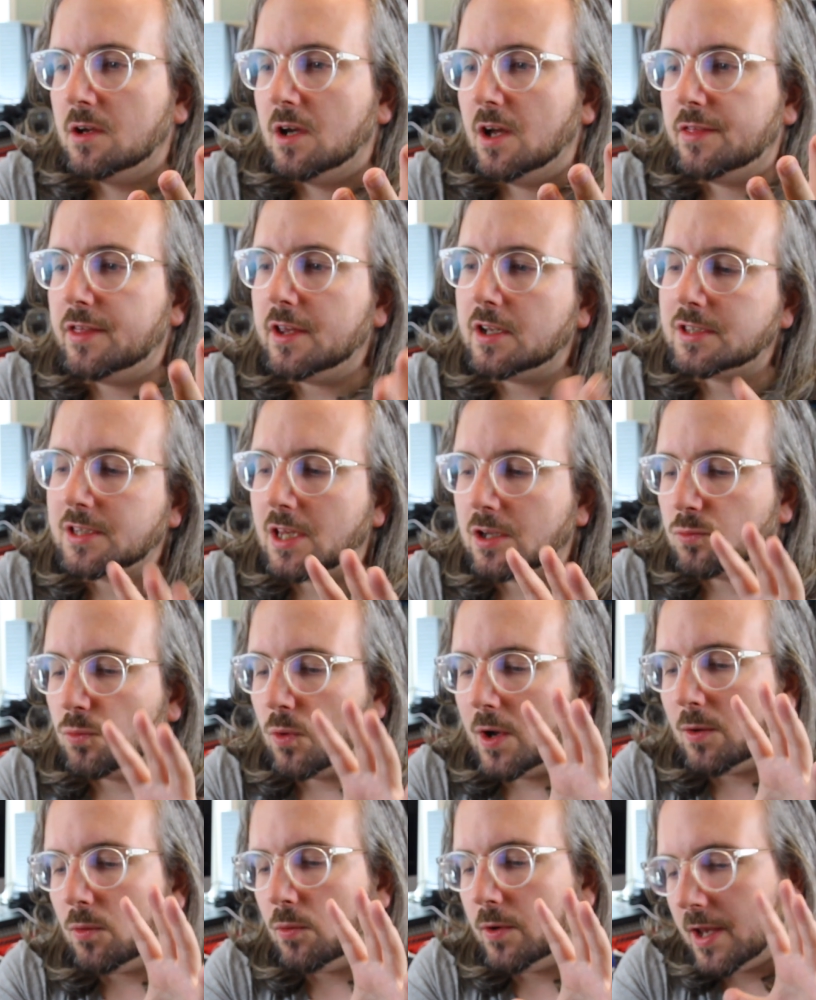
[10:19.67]
I think that
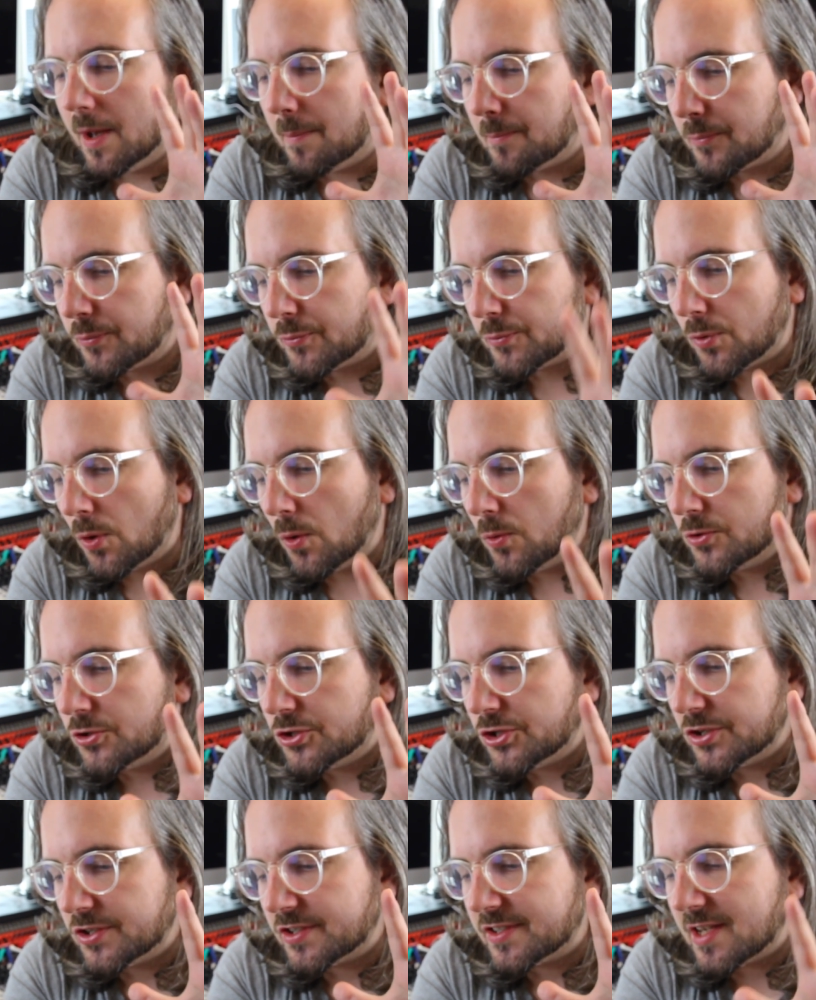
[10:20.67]
when we
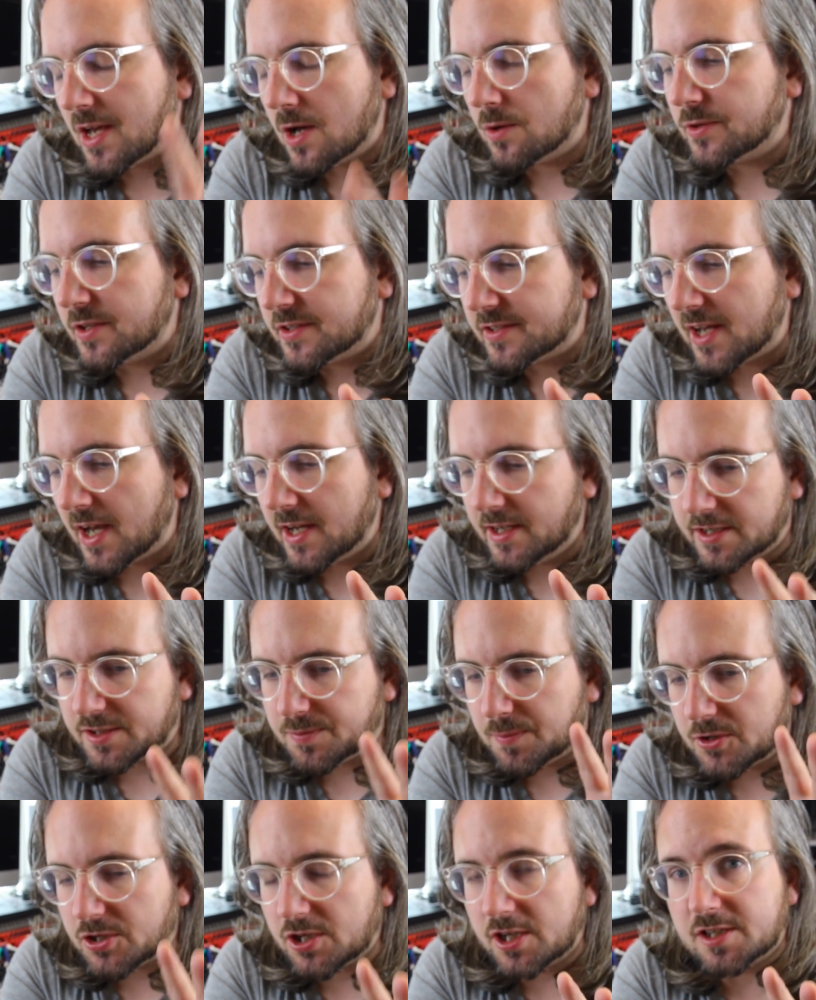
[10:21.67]
approach sound design,
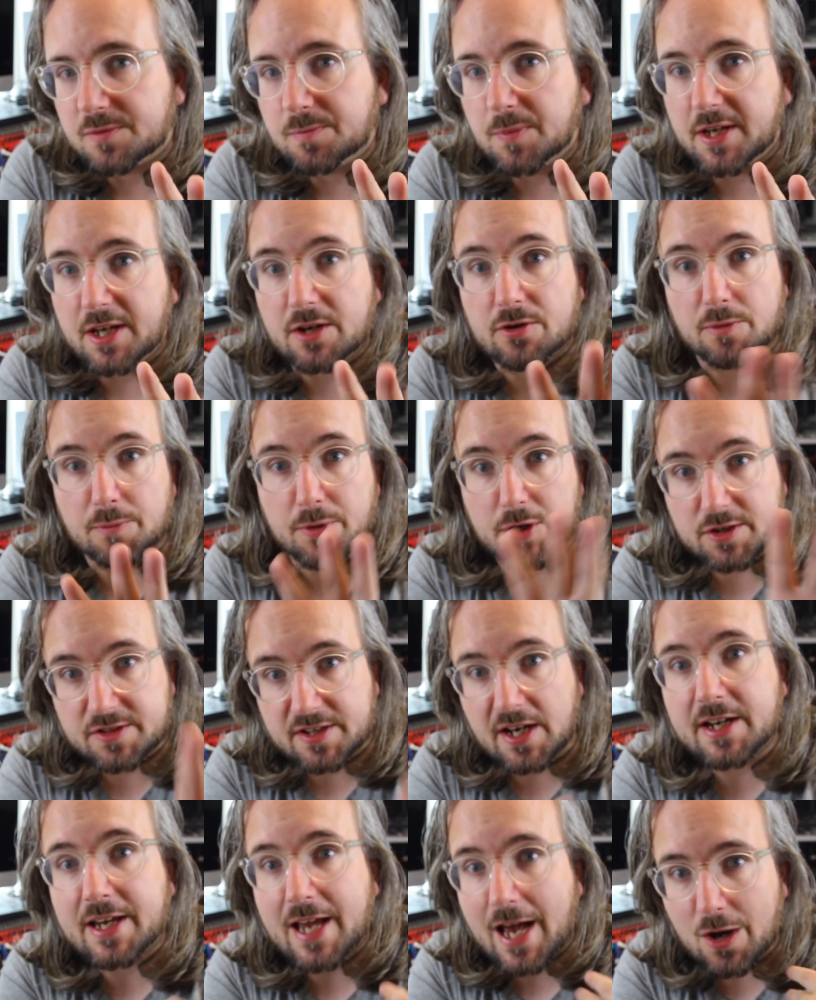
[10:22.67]
especially as beginner, because
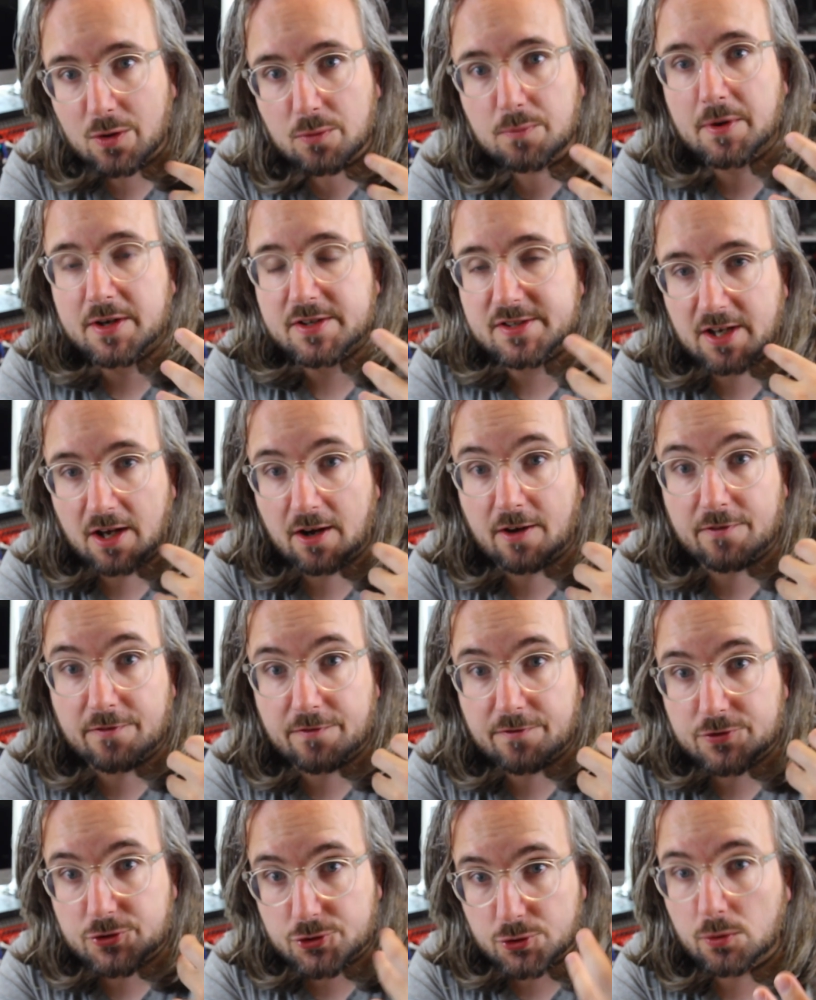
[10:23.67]
I count
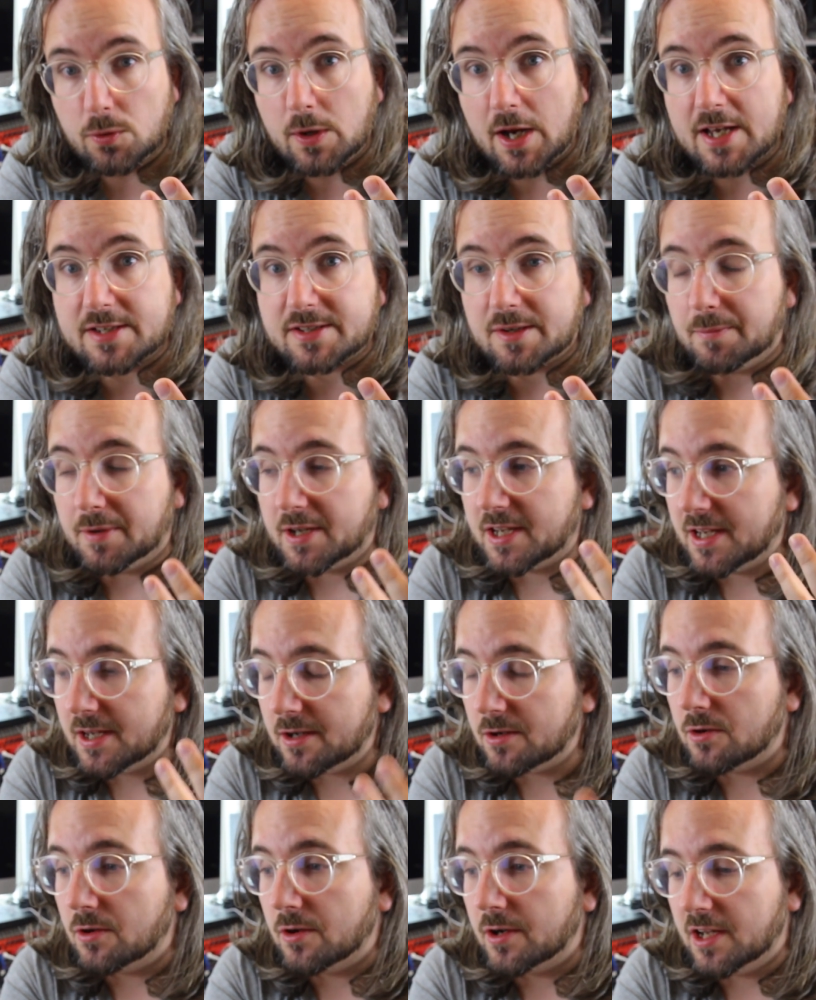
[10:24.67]
myself truly as a
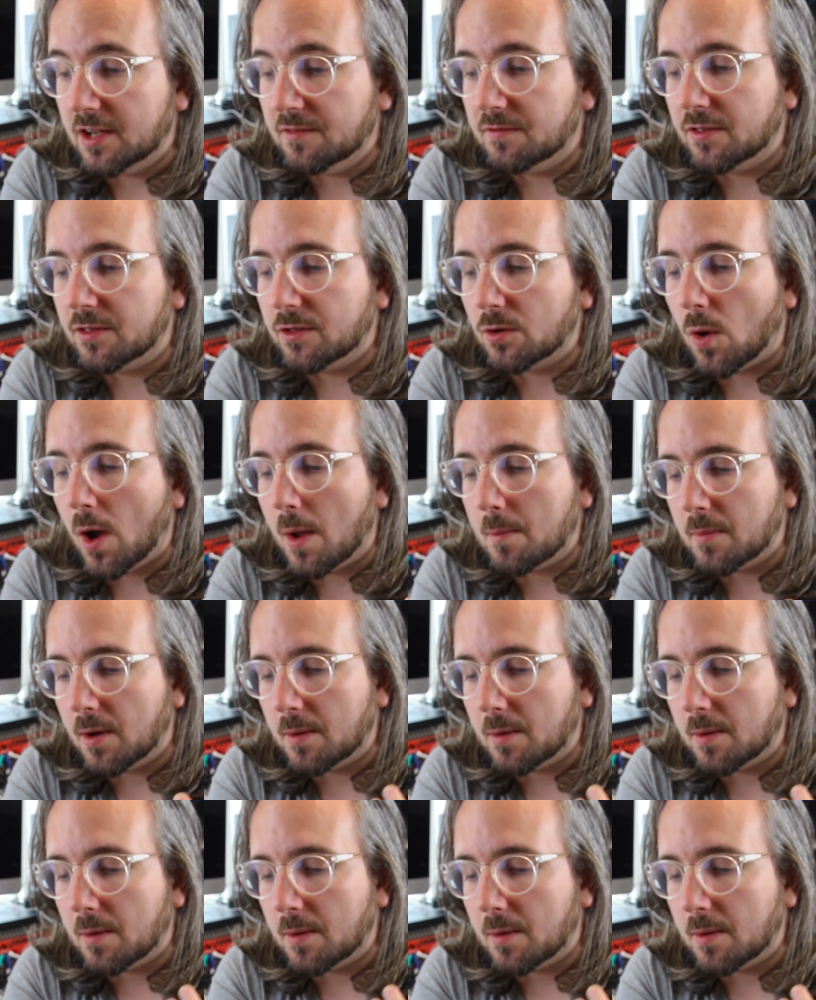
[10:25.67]
beginner, even though